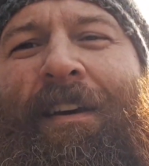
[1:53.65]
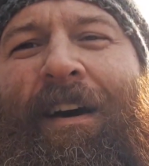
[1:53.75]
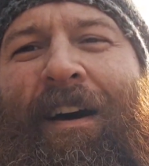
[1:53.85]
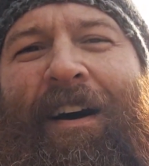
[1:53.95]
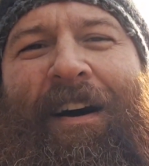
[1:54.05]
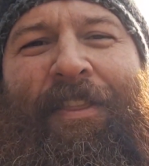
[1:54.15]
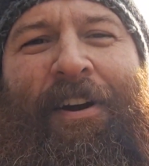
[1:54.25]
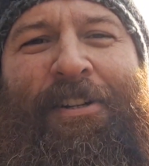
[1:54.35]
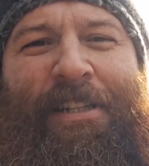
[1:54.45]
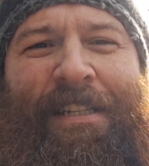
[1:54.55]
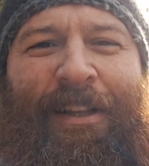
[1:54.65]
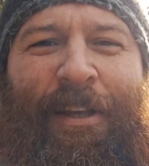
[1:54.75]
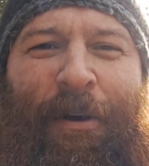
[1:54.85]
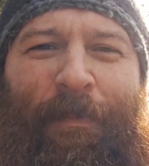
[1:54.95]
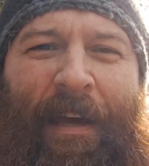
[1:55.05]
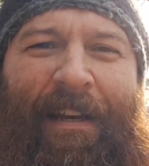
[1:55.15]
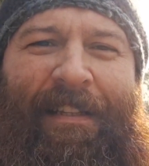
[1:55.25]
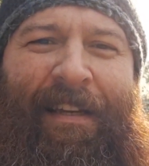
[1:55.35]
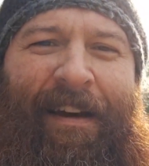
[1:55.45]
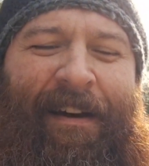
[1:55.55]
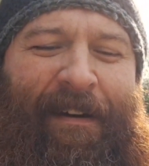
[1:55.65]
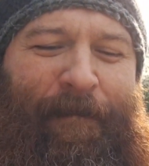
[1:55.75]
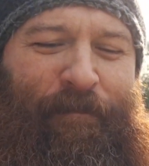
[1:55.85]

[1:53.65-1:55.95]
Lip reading: They're just a little bit, I